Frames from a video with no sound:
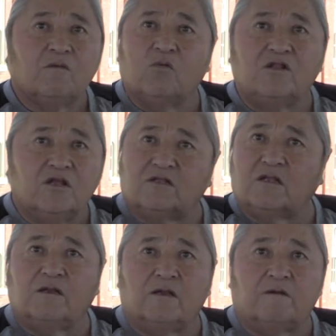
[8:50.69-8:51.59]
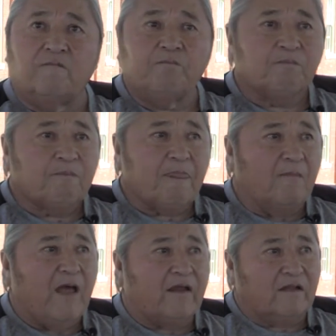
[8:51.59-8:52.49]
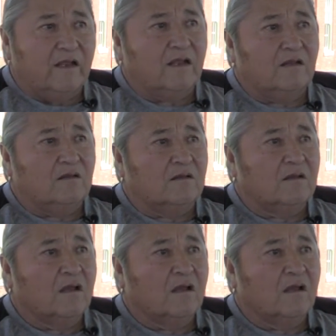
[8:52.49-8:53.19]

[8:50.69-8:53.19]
Wasn't nothing here. And back then,